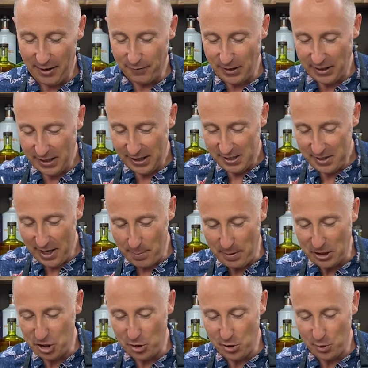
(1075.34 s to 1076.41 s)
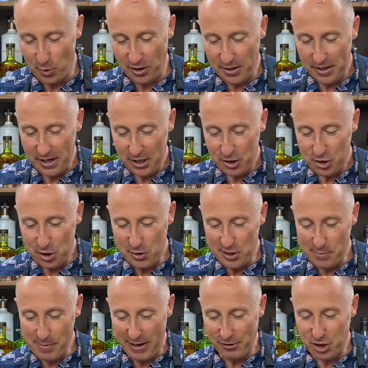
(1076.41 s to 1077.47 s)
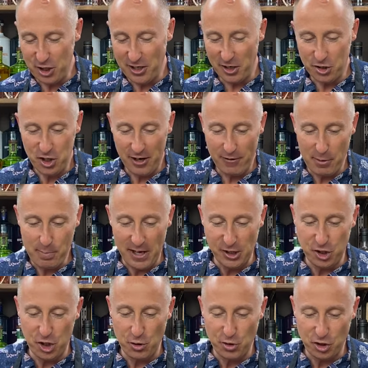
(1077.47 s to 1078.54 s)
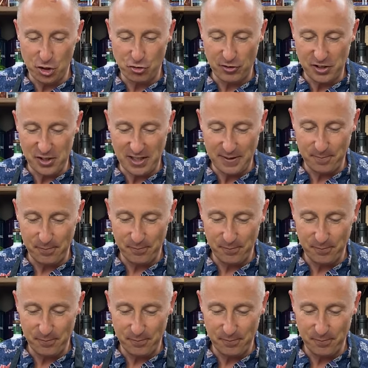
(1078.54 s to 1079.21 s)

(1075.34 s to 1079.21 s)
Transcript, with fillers: lovely. Let's get a big juicy one. Juicy maraschino cherry, bit of juice to drizzle in,